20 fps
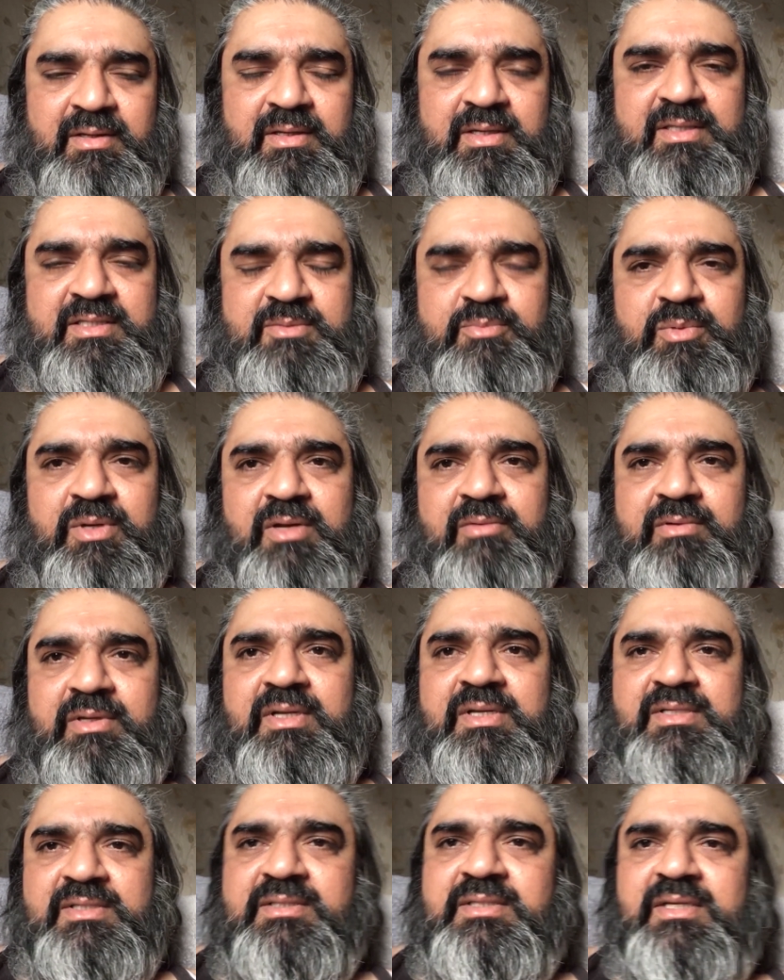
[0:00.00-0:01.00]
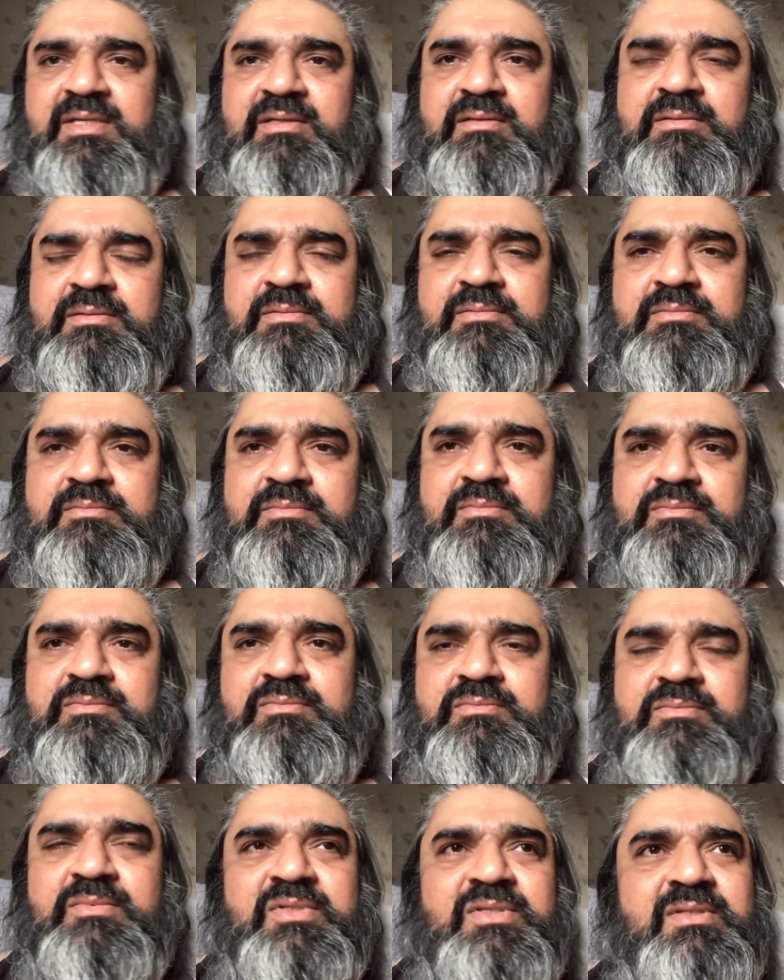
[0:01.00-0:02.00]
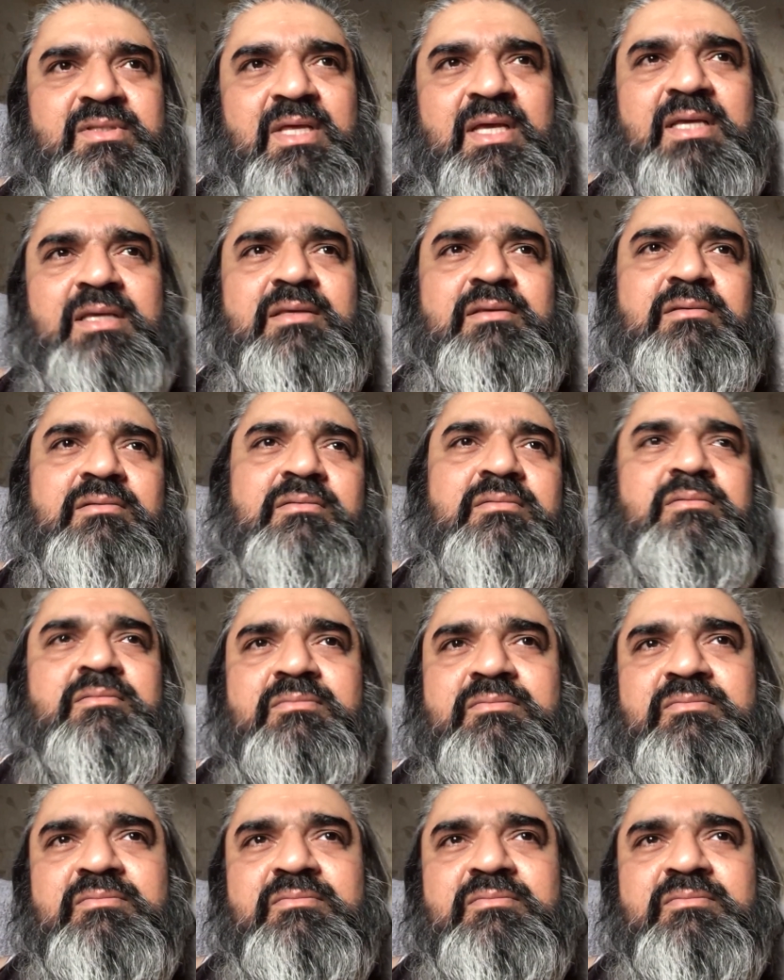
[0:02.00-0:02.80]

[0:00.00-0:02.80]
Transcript: it's what I wanted to say was thank you